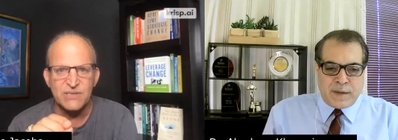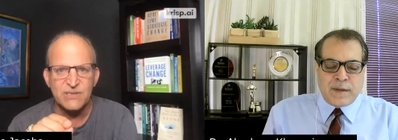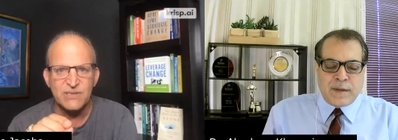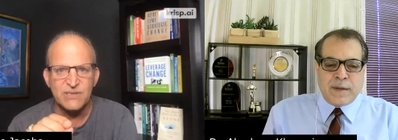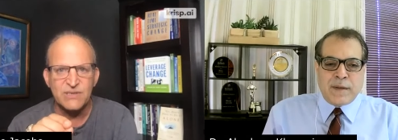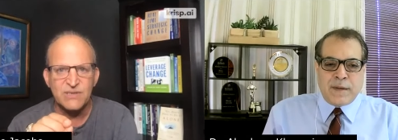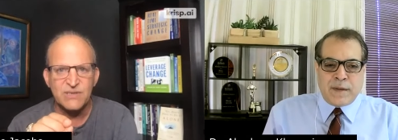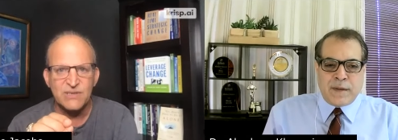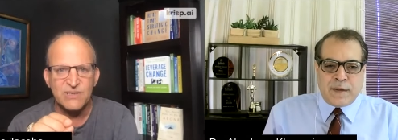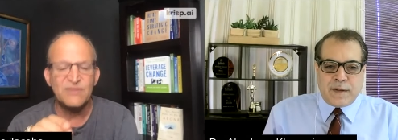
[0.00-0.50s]

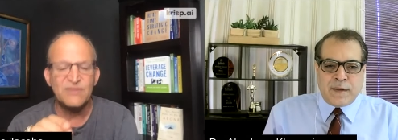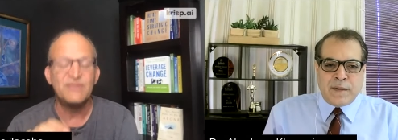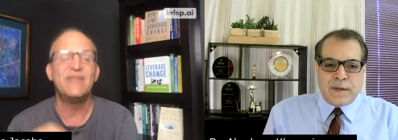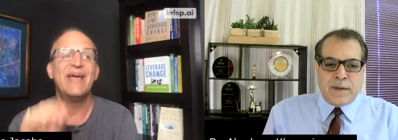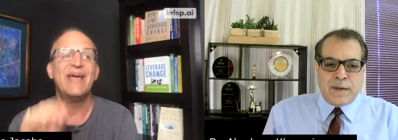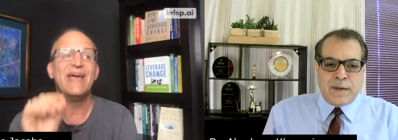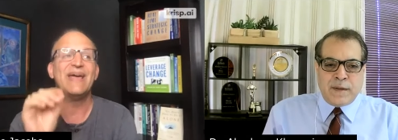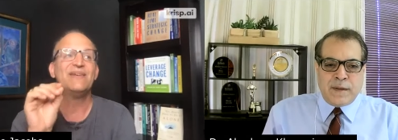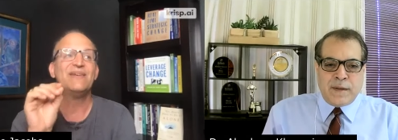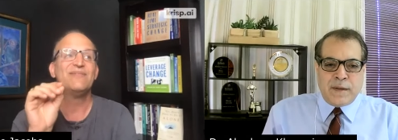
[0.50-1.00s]

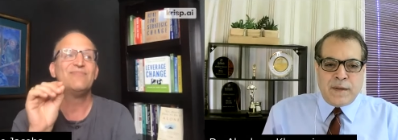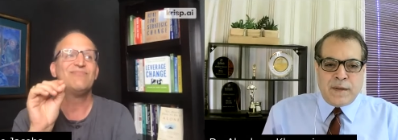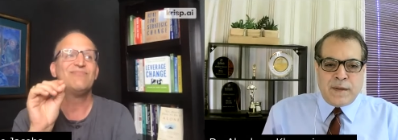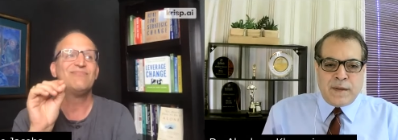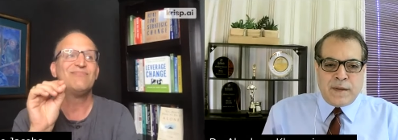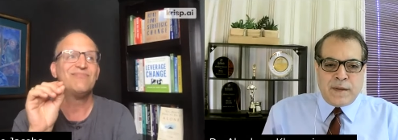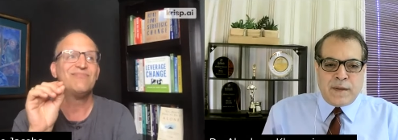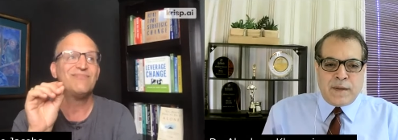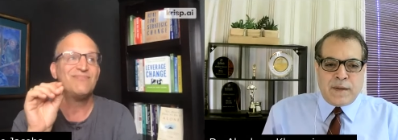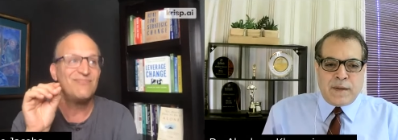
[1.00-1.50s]
Speaker 1: then
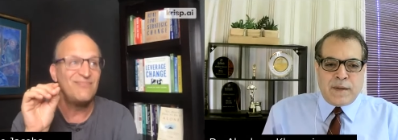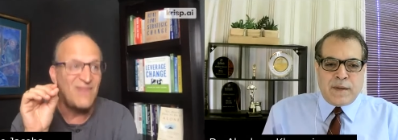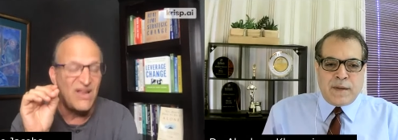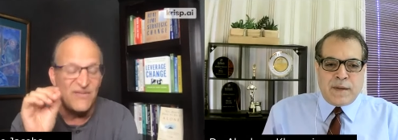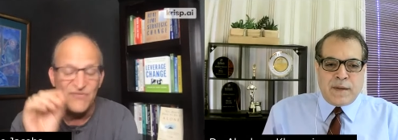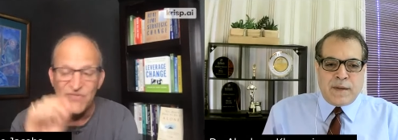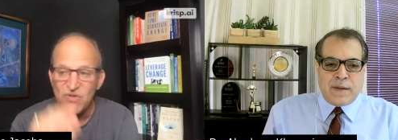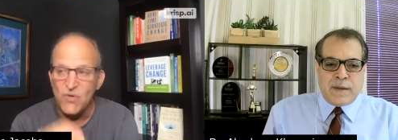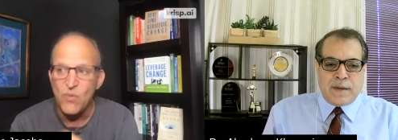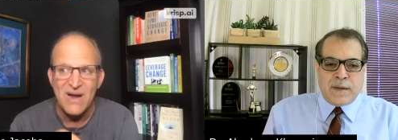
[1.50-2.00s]
if you
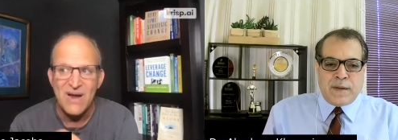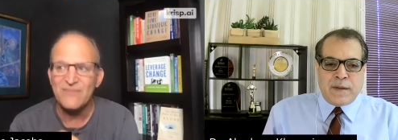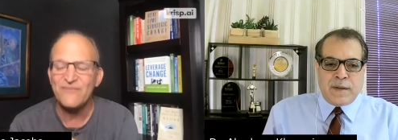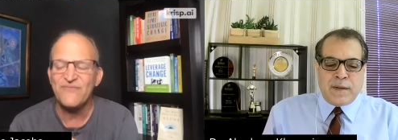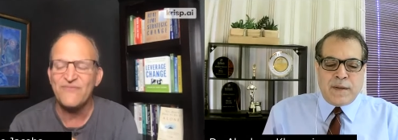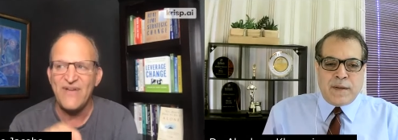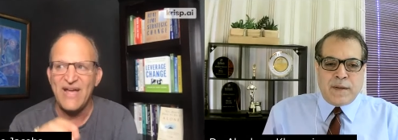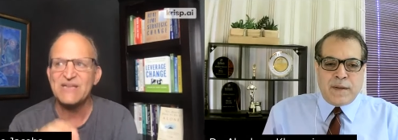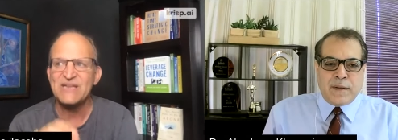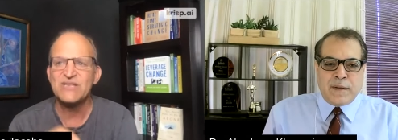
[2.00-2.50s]
want them
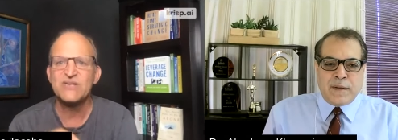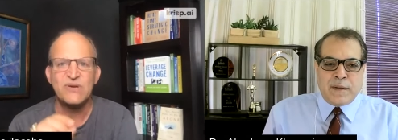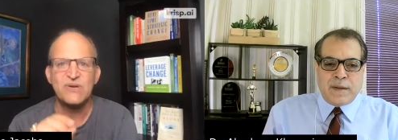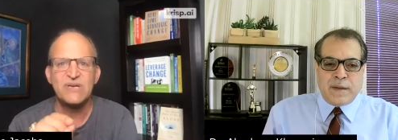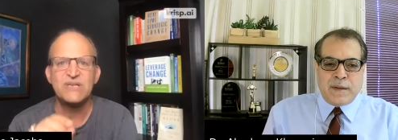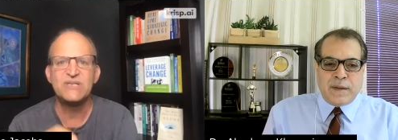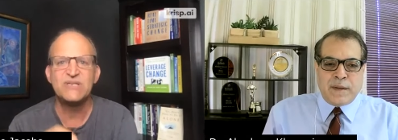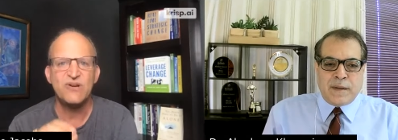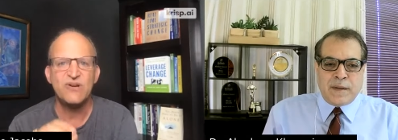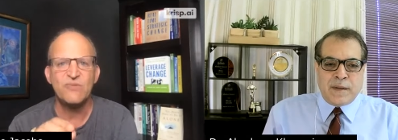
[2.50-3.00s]
faster, easier,
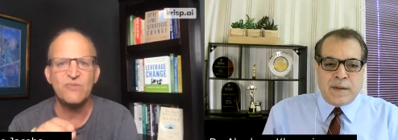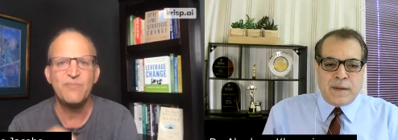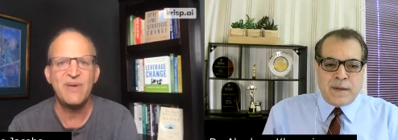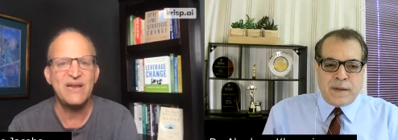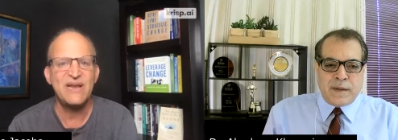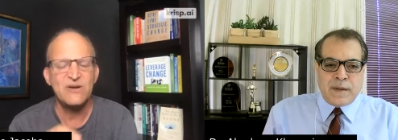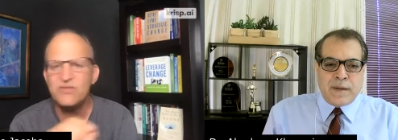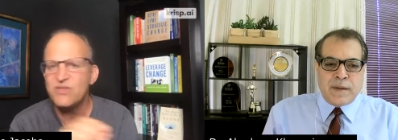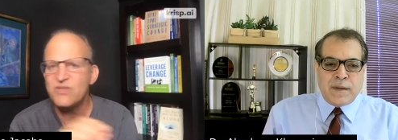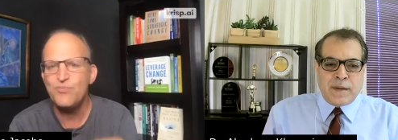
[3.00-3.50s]
and better, the
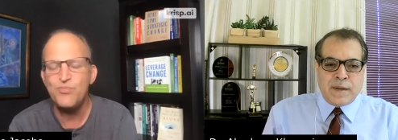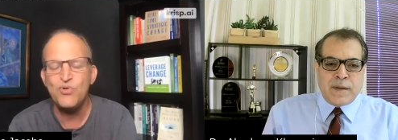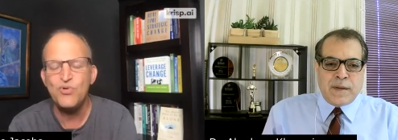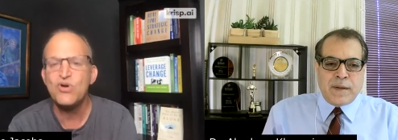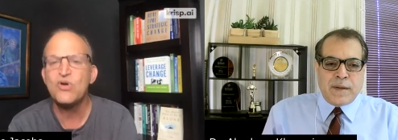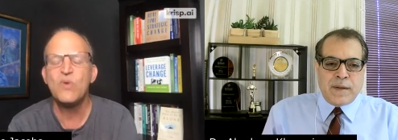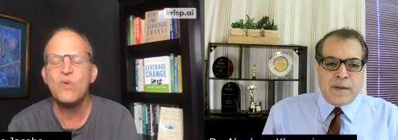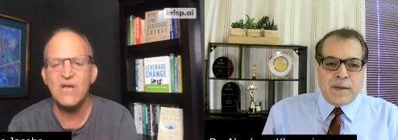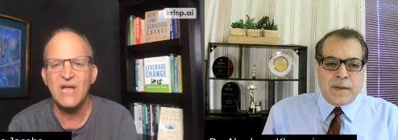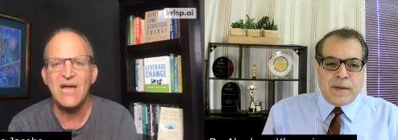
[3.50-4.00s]
book will
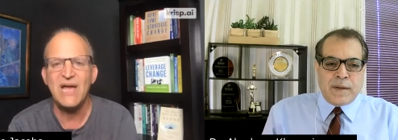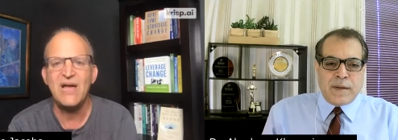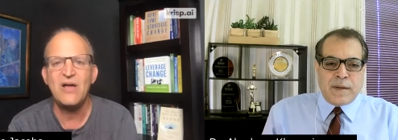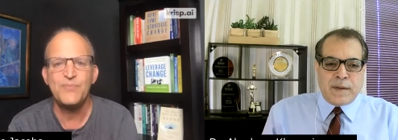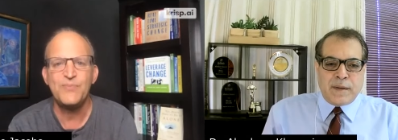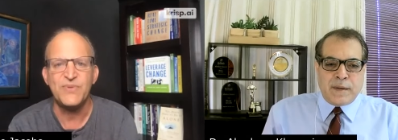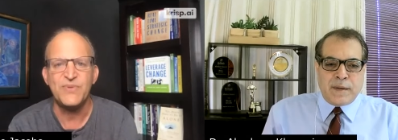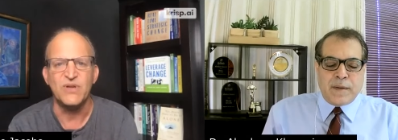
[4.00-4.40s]
help you.